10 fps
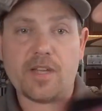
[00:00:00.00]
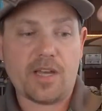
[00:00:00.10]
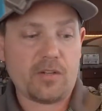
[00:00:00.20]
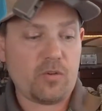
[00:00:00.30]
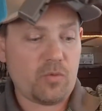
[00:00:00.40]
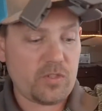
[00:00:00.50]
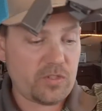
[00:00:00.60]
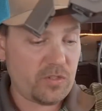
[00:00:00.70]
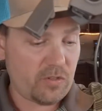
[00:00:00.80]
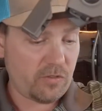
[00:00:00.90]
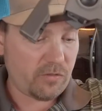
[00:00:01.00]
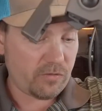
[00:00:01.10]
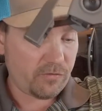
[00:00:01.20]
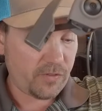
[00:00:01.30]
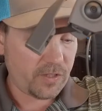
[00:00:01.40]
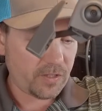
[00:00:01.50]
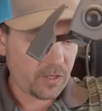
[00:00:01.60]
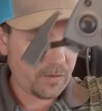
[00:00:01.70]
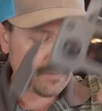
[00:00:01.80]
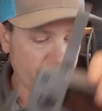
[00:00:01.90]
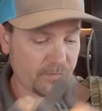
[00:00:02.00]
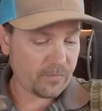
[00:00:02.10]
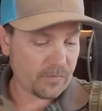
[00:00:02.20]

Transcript: not going to fit there.